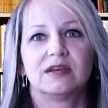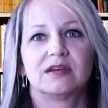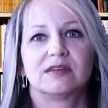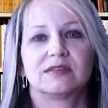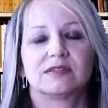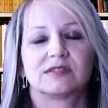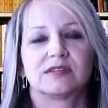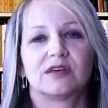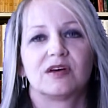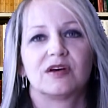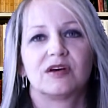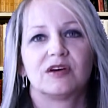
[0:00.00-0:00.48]

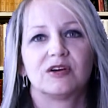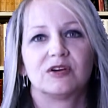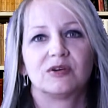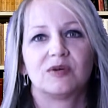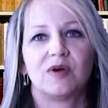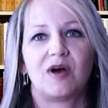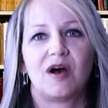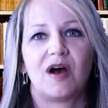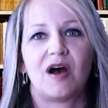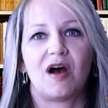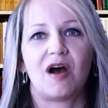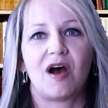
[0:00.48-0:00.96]

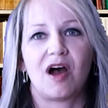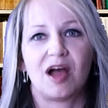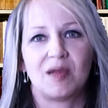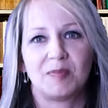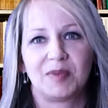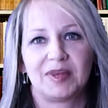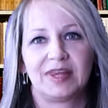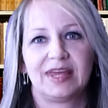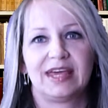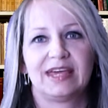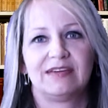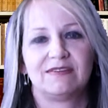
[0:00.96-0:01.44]
So I
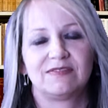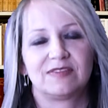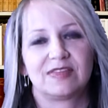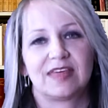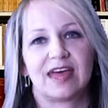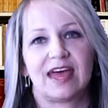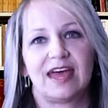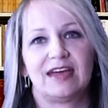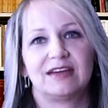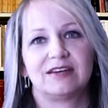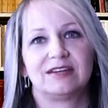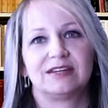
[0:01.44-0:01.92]
believe
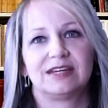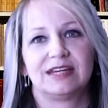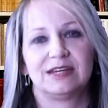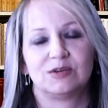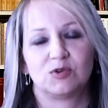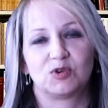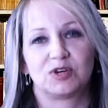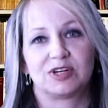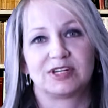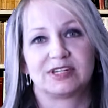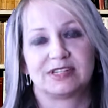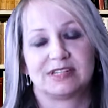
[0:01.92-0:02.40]
that in
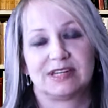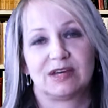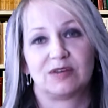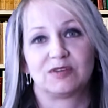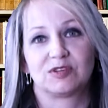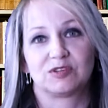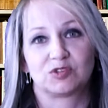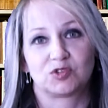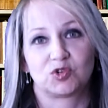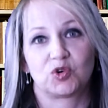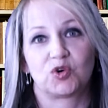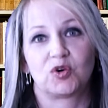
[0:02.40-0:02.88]
order to tell
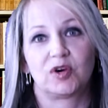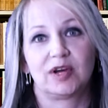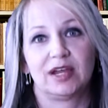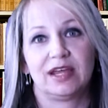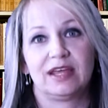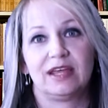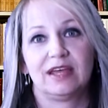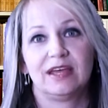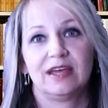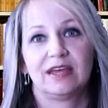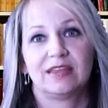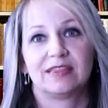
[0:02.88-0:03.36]
the
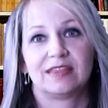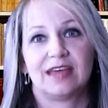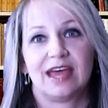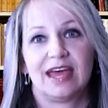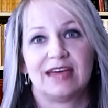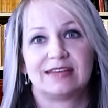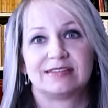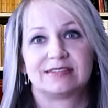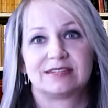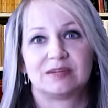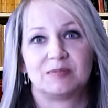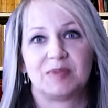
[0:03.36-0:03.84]
story, there
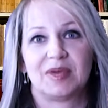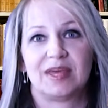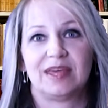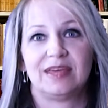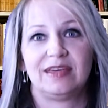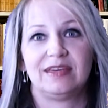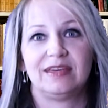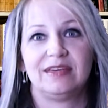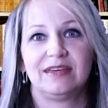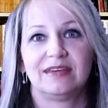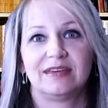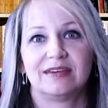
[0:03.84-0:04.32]
has to
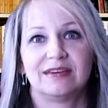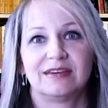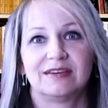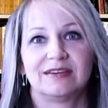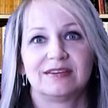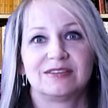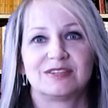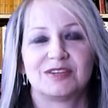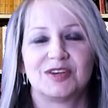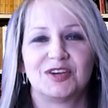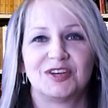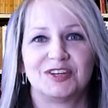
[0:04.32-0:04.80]
be
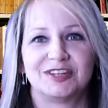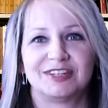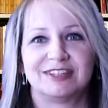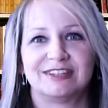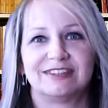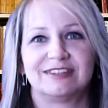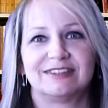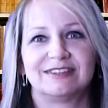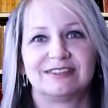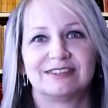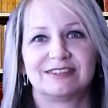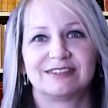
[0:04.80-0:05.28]

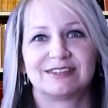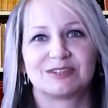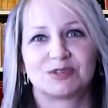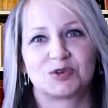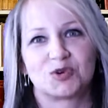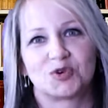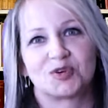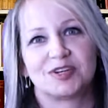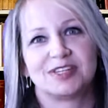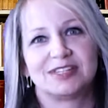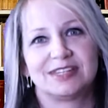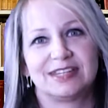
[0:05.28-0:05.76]
certain
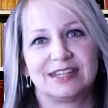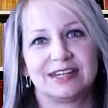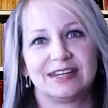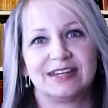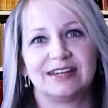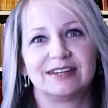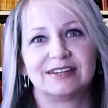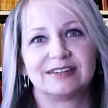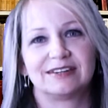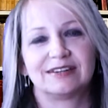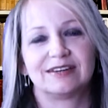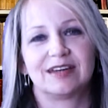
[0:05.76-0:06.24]
stories in
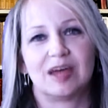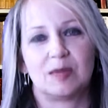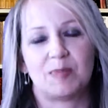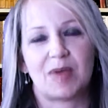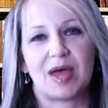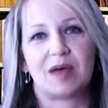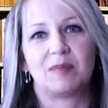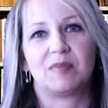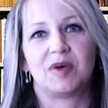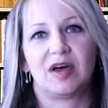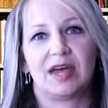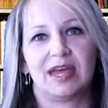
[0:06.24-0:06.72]
it
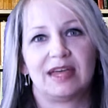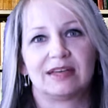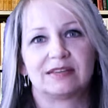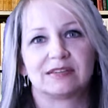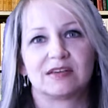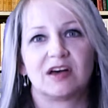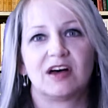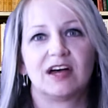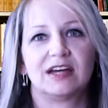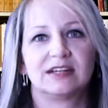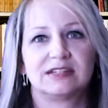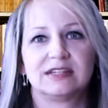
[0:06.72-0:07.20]
about my
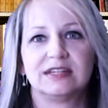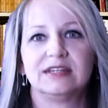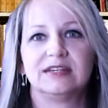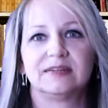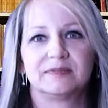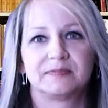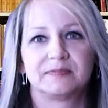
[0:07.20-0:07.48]
anxiety.